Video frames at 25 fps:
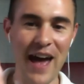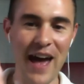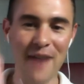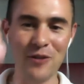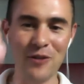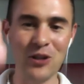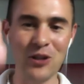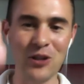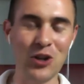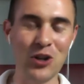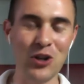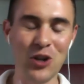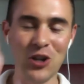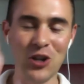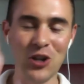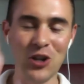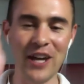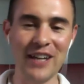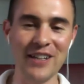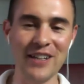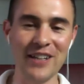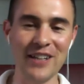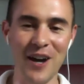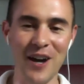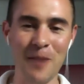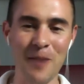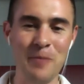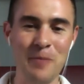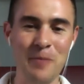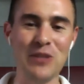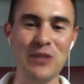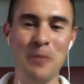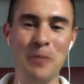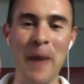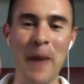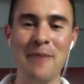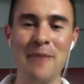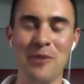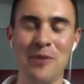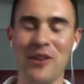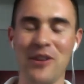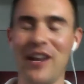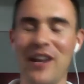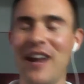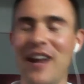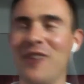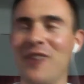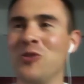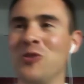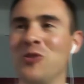a little like piece of paper
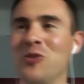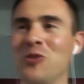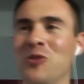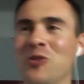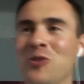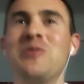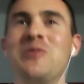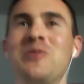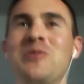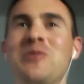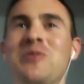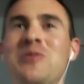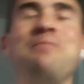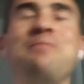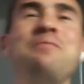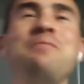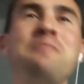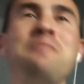that I'd hold up. So,